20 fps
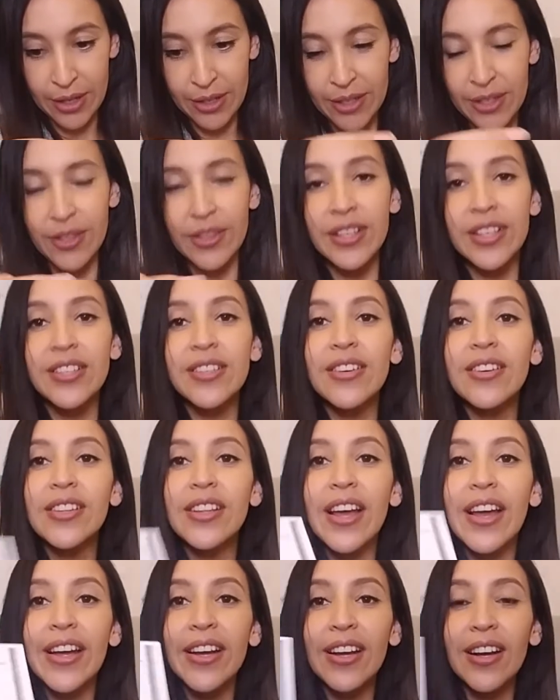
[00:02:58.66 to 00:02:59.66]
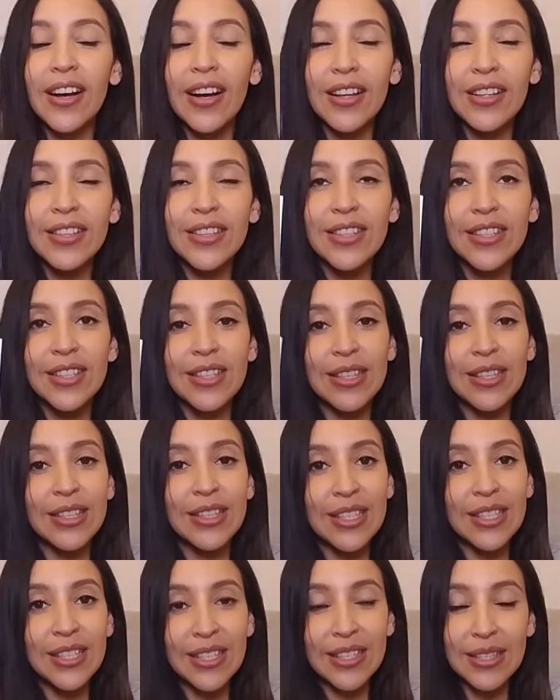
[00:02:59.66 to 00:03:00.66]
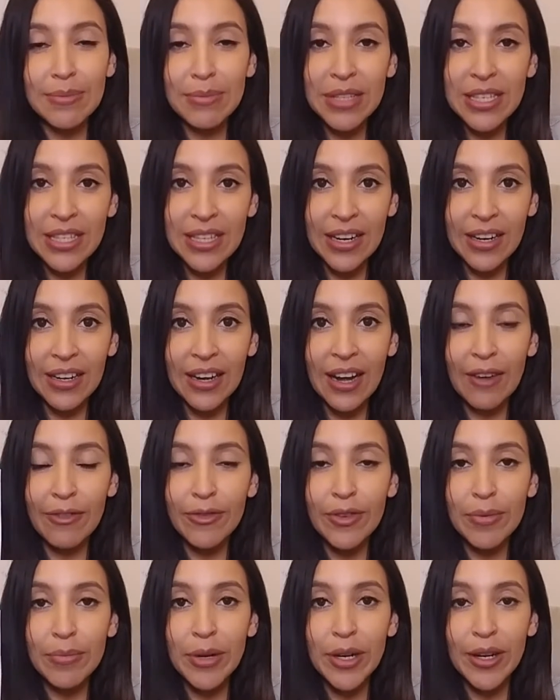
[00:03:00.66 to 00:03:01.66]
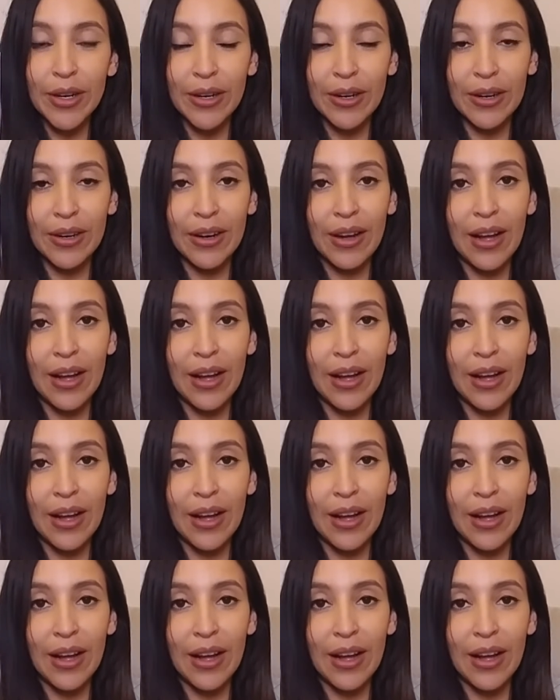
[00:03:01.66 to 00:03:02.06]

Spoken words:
these are like, this is something that I got from her